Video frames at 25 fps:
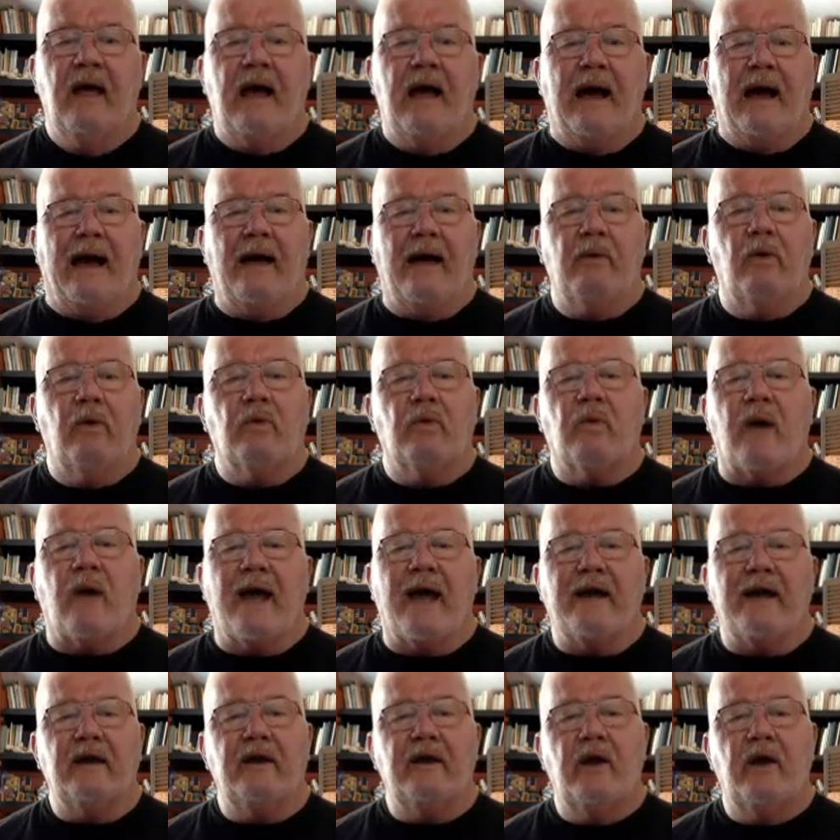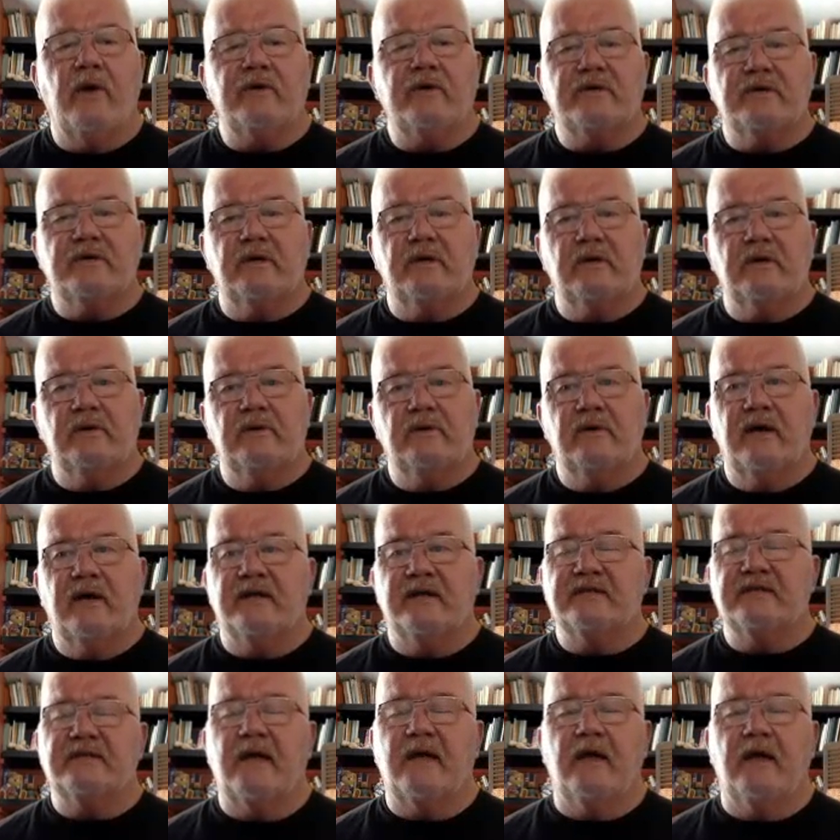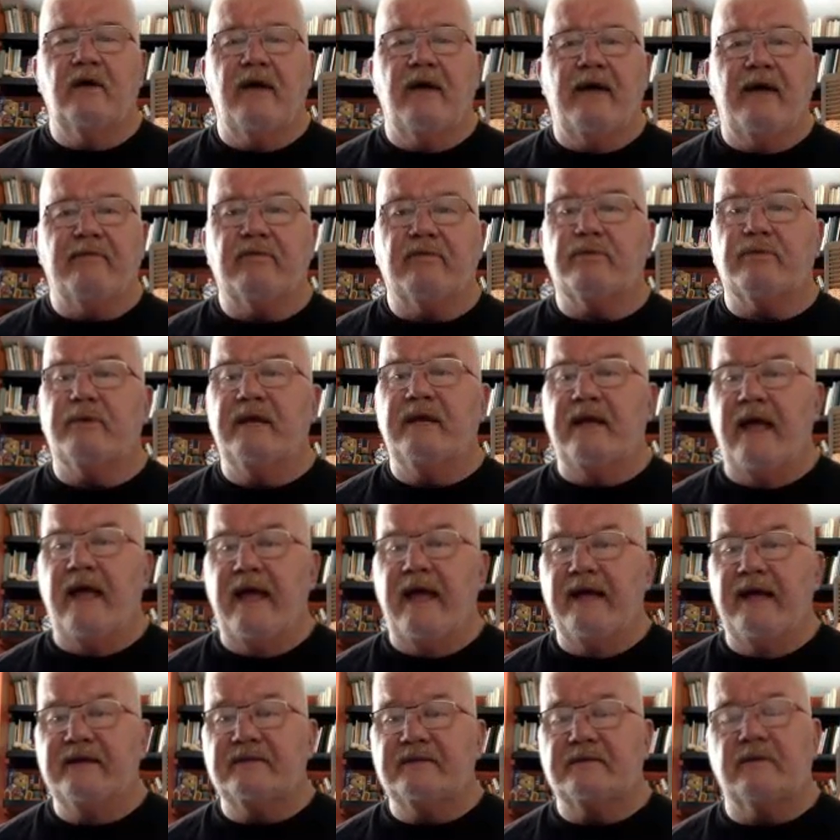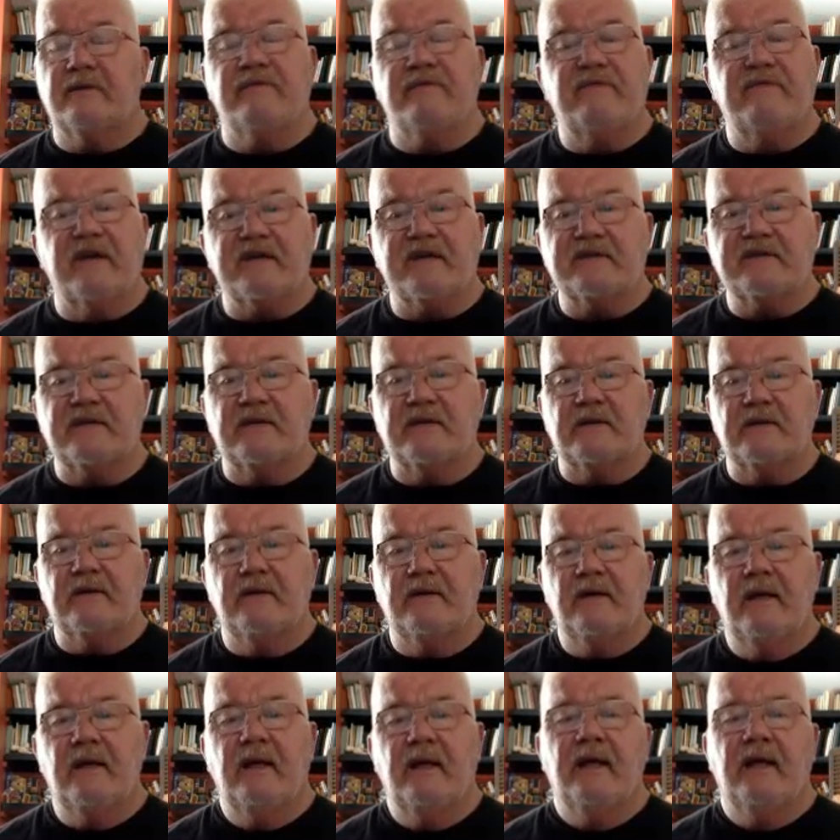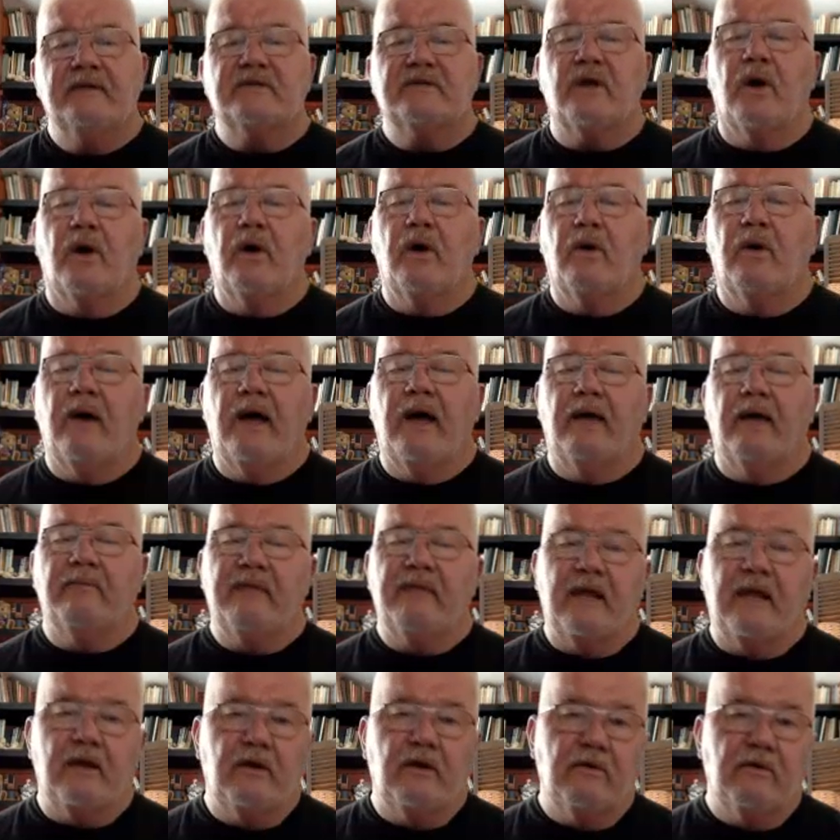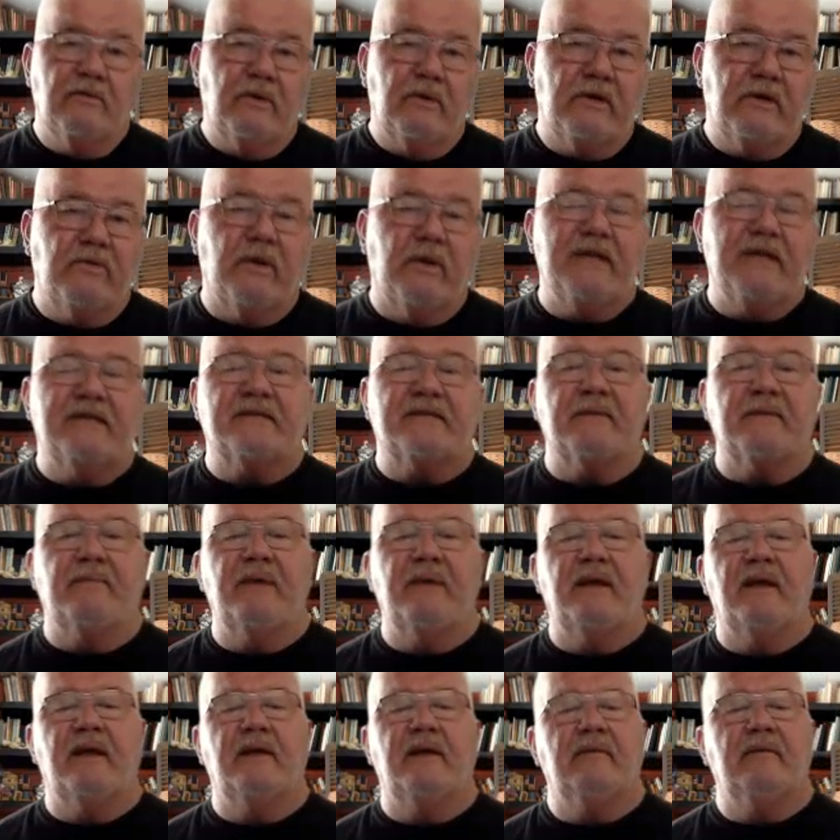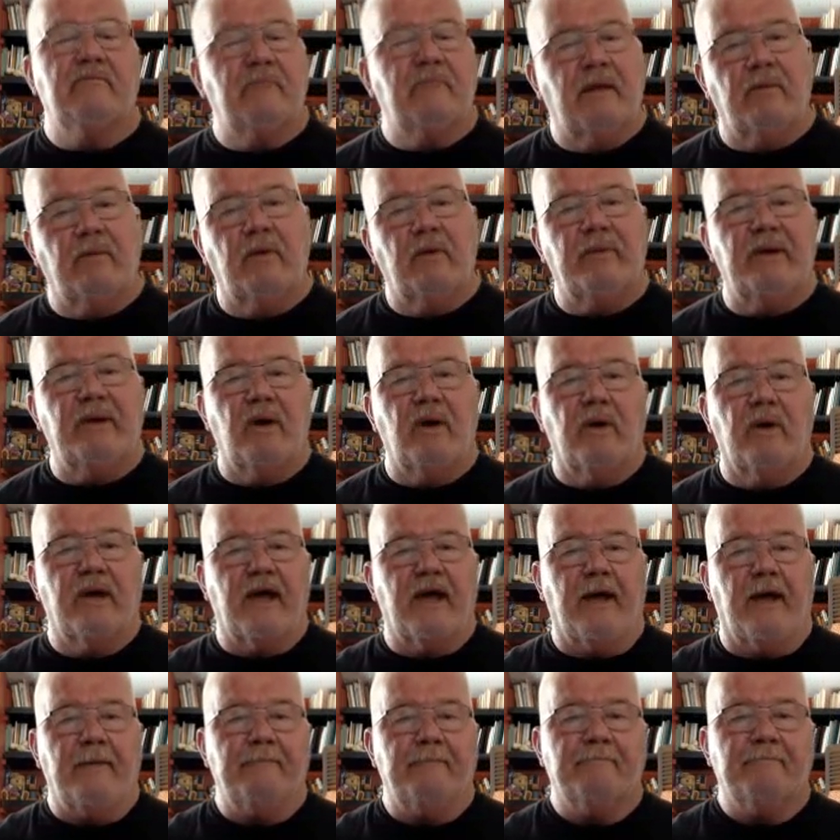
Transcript: I will write a note to you and say you have 3 days to fix it. So then you would resubmit it and we'll be okay.